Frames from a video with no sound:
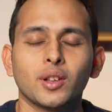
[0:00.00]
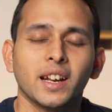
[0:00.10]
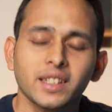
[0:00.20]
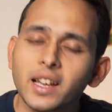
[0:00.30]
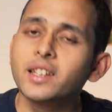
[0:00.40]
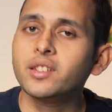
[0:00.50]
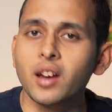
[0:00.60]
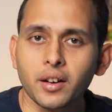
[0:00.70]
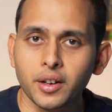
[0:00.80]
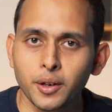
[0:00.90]
So let's get
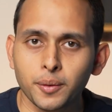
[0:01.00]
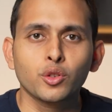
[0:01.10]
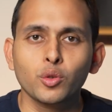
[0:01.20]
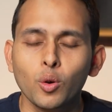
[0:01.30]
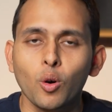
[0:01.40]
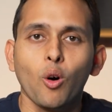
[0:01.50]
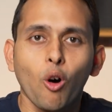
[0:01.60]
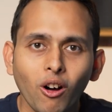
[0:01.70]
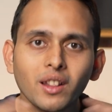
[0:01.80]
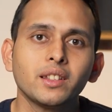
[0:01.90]
started. So
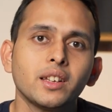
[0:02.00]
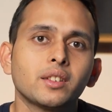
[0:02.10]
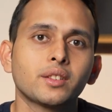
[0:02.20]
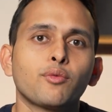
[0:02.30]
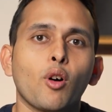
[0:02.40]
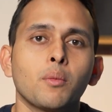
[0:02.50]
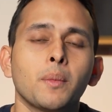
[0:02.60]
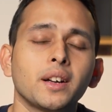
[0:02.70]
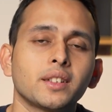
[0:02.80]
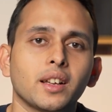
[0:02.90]
all these
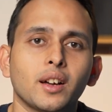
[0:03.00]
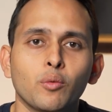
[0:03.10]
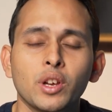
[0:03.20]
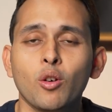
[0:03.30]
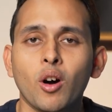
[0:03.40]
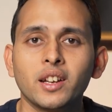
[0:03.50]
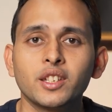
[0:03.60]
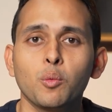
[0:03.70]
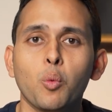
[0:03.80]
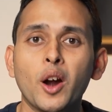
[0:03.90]
formats we call
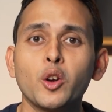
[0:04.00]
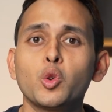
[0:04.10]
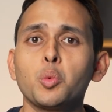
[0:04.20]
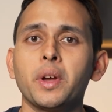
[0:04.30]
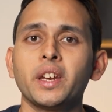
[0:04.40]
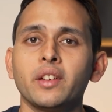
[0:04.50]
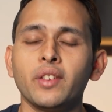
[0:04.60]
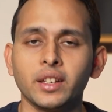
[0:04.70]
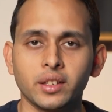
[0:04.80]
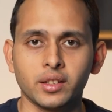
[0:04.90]
as a one-to-many
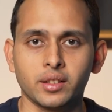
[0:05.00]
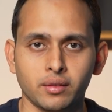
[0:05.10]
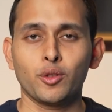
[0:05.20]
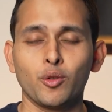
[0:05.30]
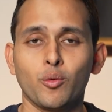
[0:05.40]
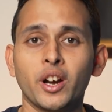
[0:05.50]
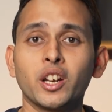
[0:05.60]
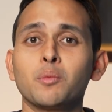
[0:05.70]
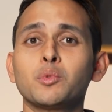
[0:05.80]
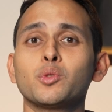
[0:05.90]
events. So when it
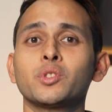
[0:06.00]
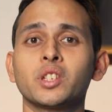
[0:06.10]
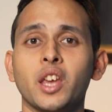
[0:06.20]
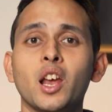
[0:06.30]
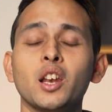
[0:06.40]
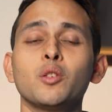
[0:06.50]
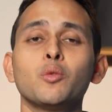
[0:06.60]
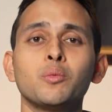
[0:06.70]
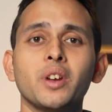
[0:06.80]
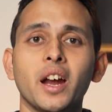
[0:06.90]
comes to scale,
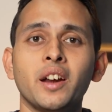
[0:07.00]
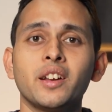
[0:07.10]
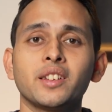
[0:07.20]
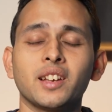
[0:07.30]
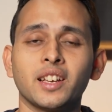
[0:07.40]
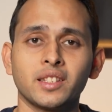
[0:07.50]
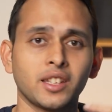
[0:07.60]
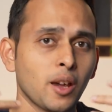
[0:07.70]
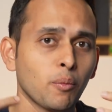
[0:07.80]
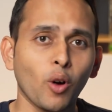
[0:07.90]
you address like
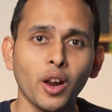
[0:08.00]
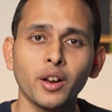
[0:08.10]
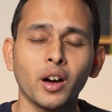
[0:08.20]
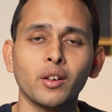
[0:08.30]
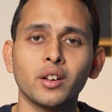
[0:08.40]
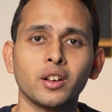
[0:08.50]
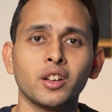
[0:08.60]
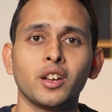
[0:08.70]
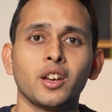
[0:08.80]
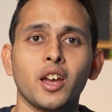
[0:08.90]
same 1 hour
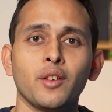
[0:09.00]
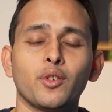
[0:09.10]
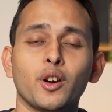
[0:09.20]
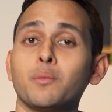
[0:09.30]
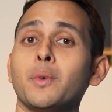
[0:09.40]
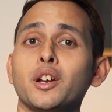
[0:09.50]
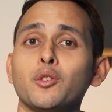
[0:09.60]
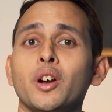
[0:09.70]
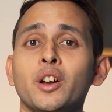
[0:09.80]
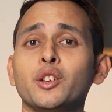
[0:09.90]
effort, but
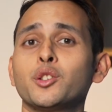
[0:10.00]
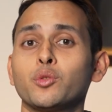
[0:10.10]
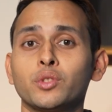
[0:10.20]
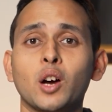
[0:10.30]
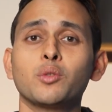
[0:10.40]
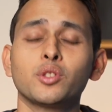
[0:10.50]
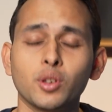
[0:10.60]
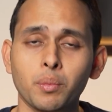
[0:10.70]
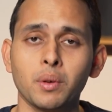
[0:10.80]
you address to thousands of